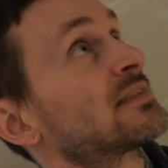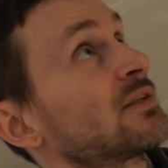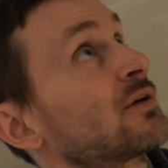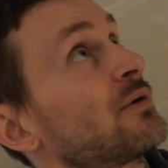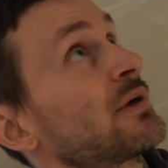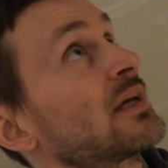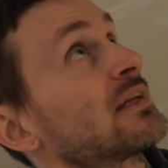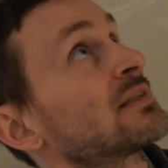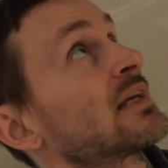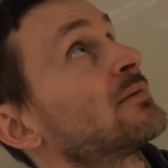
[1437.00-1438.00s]
It's still going in
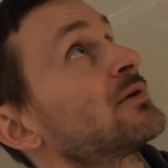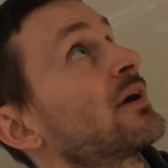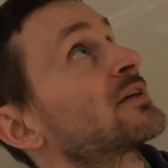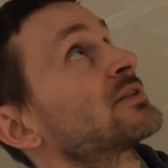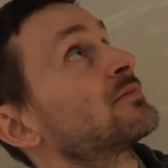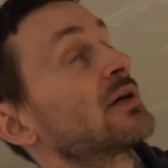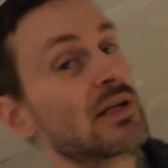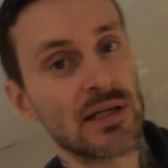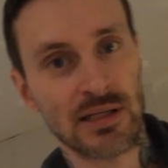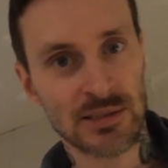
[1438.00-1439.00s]
the same direction, but
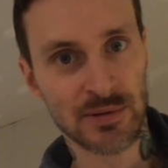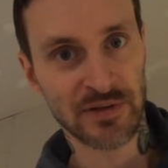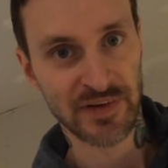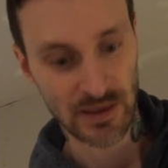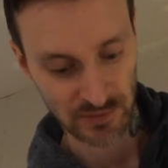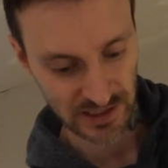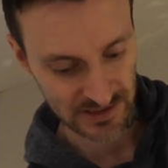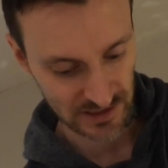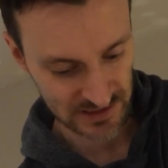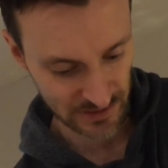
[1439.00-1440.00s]
let's put the fan blades
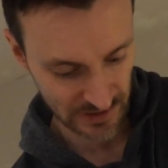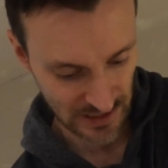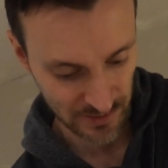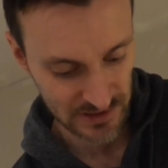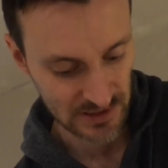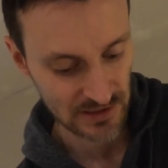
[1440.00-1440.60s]
on and see what happens.